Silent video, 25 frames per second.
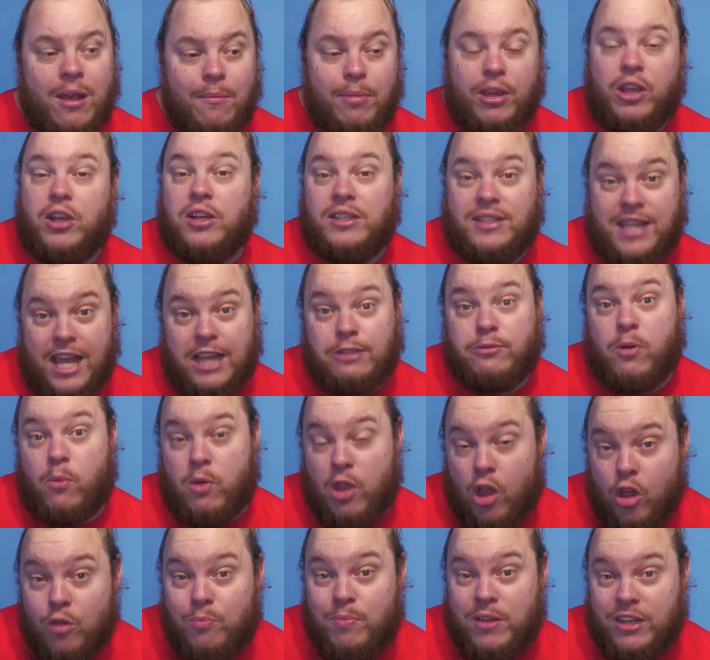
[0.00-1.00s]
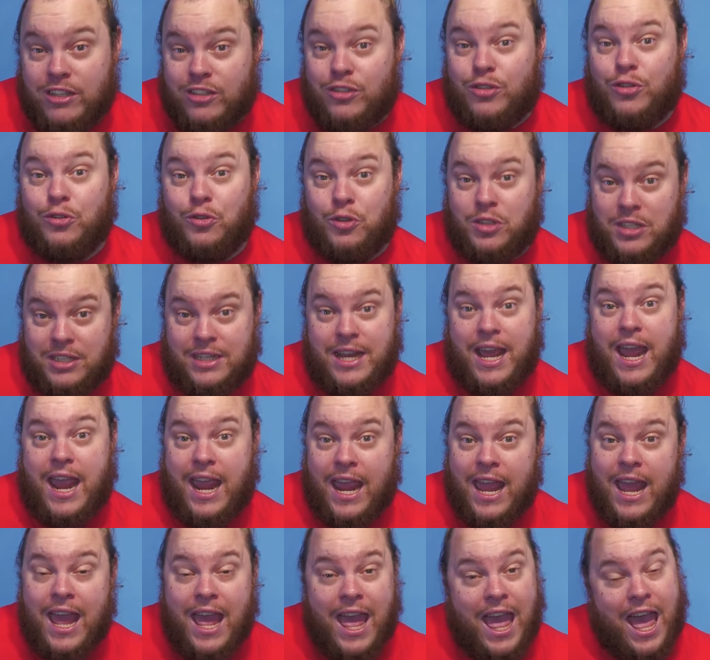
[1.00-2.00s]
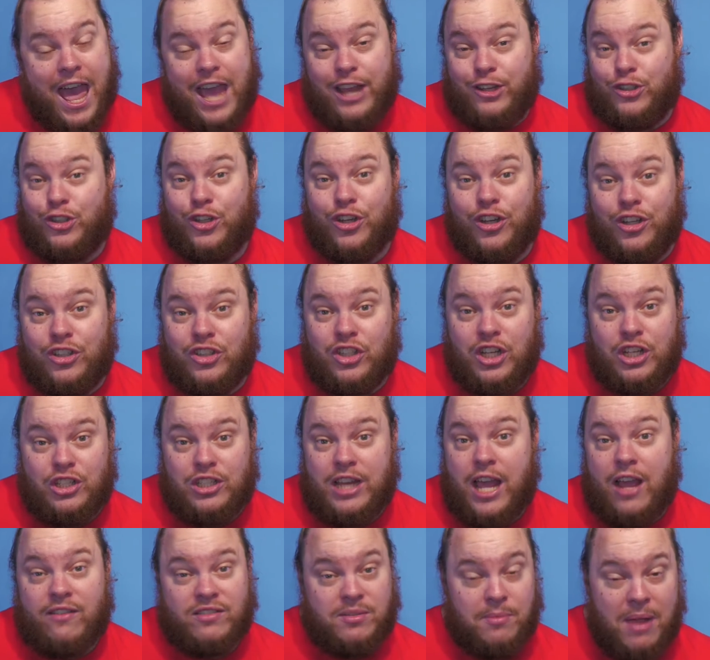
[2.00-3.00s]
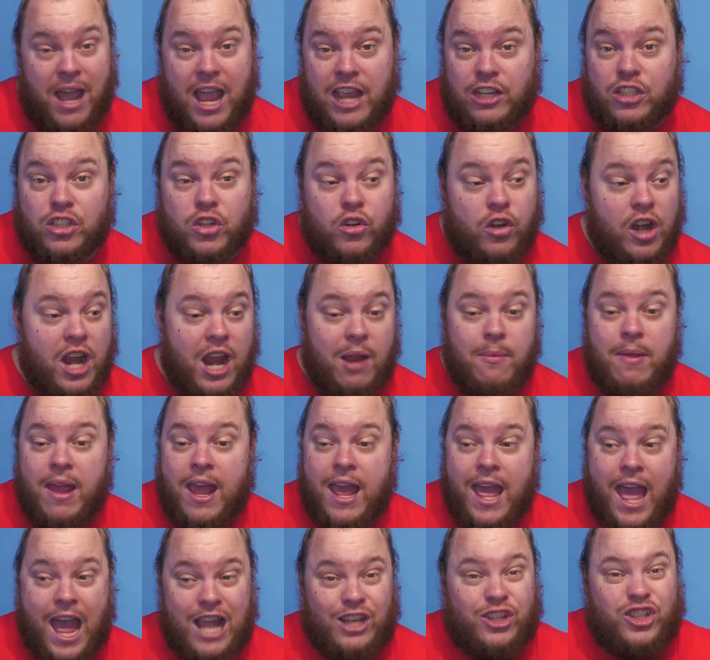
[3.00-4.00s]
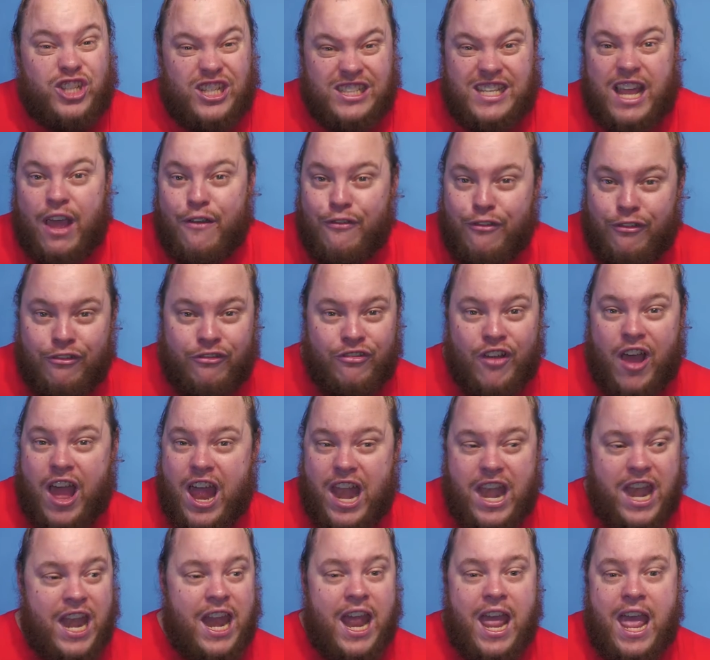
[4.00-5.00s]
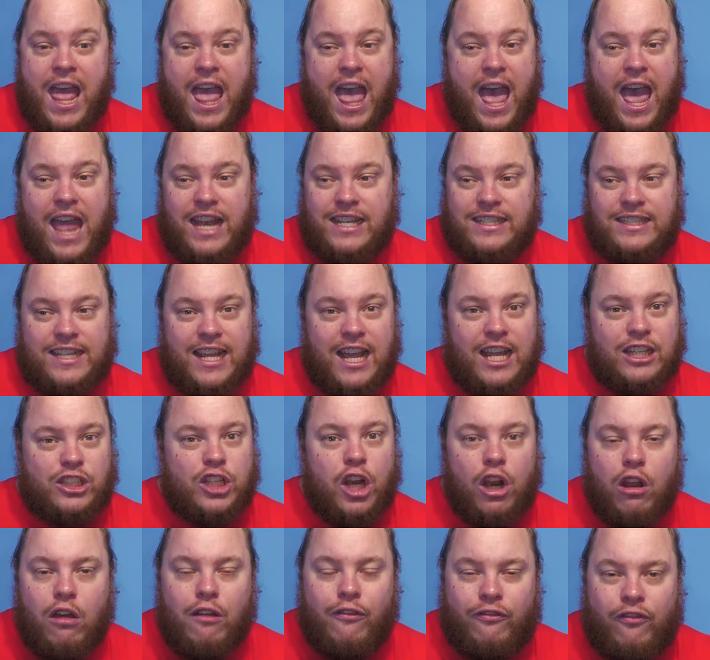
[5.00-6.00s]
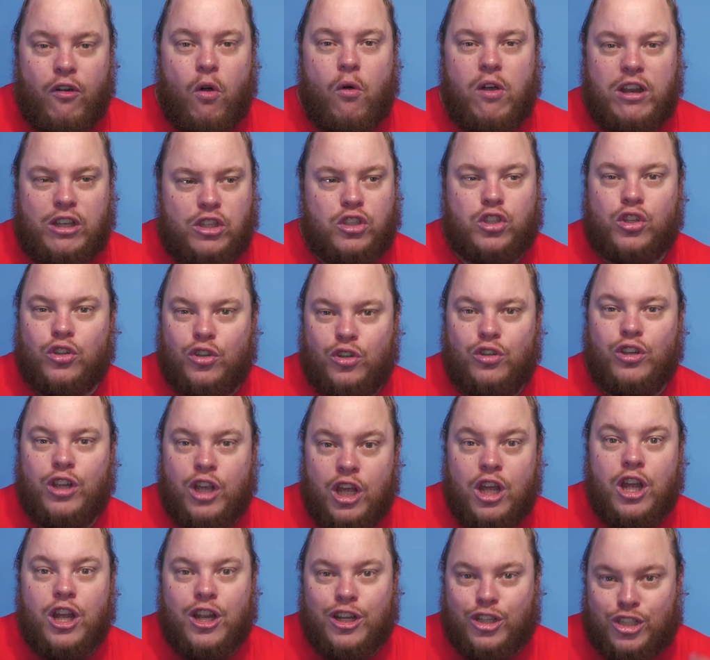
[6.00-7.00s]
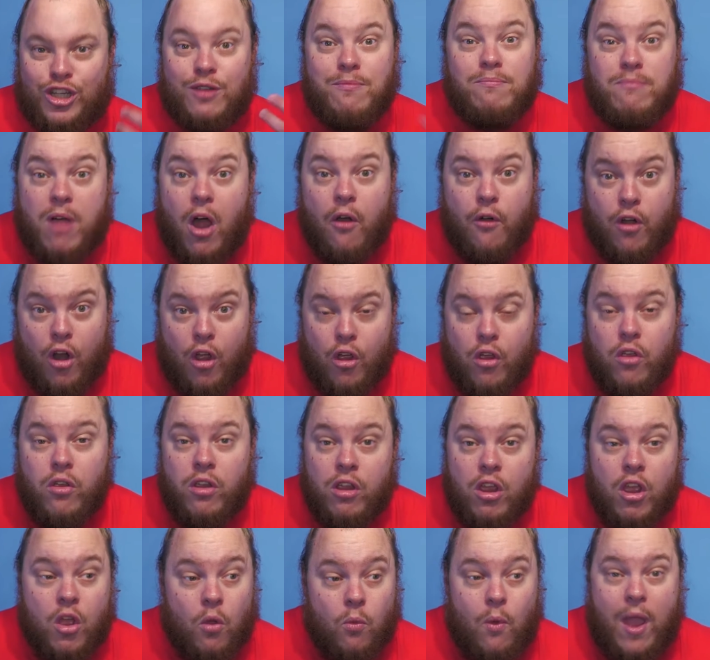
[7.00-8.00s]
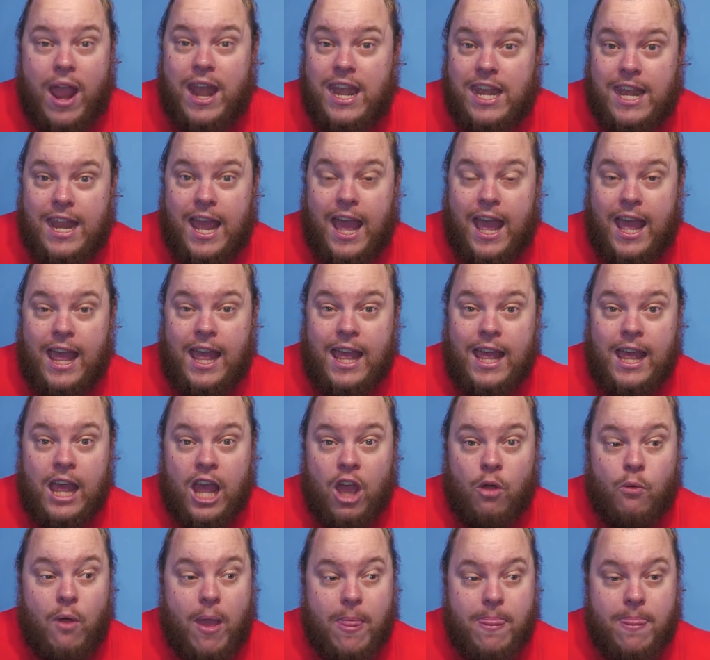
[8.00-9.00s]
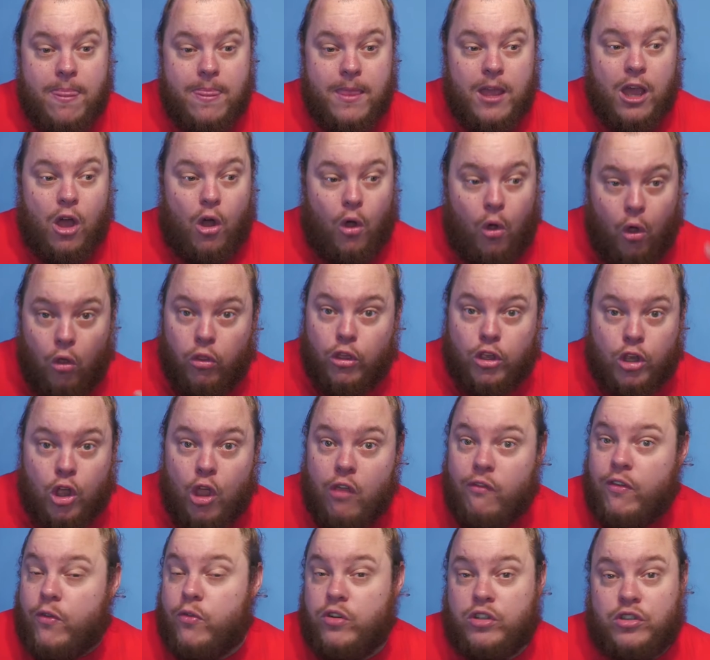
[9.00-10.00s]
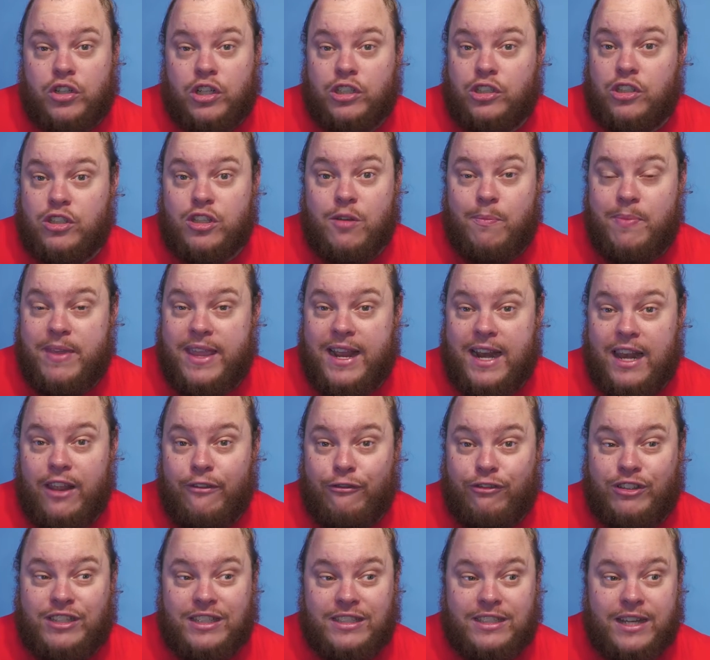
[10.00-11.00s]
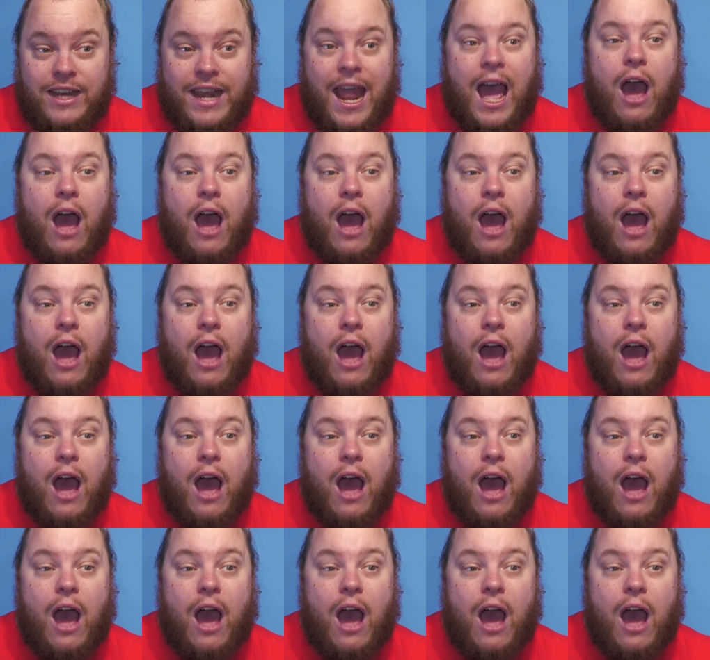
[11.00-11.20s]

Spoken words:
Because that's what we're hoping to do today at church, is to have some ice cream and to just have fun and to look forward to tomorrow when all the COVID restrictions are being lifted.